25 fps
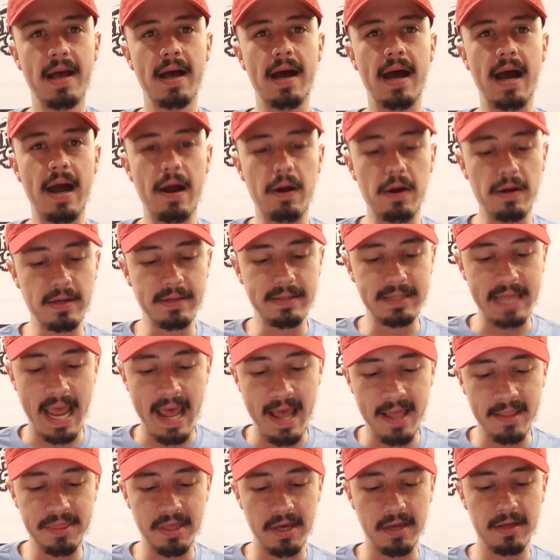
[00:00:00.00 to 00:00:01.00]
our
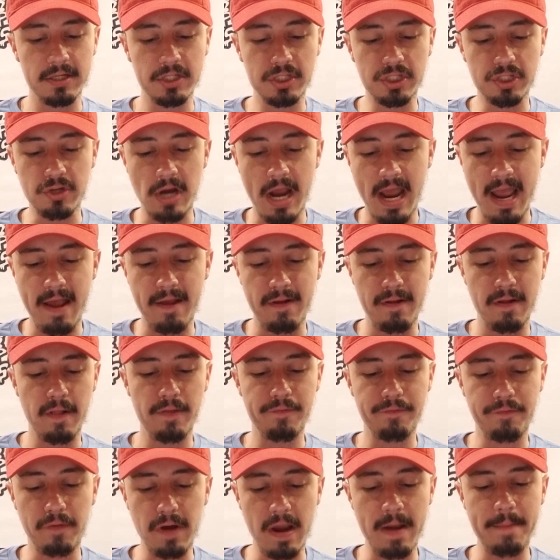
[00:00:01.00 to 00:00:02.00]
10th straight
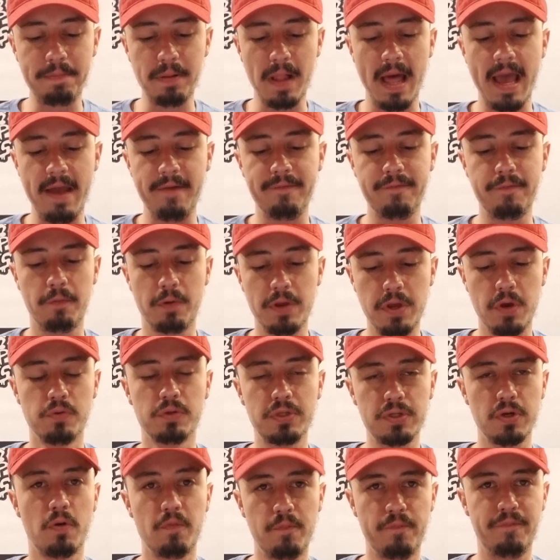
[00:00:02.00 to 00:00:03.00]
free play
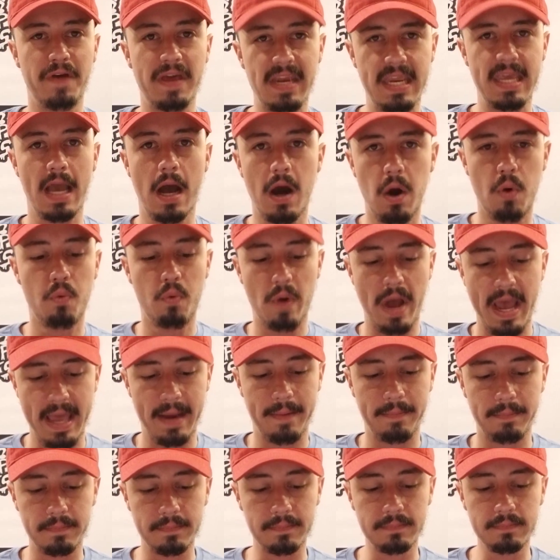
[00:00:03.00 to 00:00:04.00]
YouTube video win.